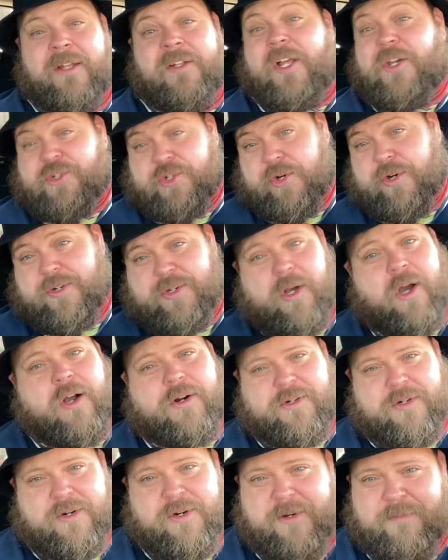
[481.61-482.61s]
Unless you're a
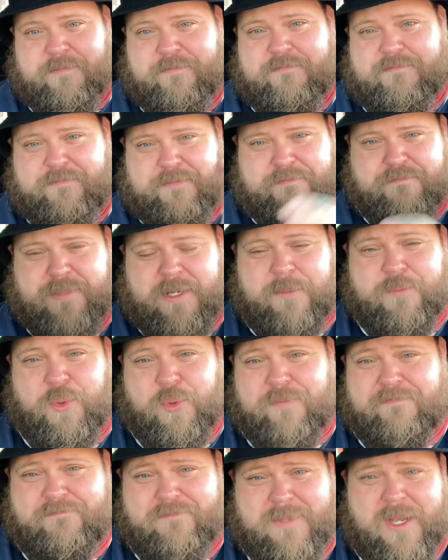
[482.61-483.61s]
doctor, and people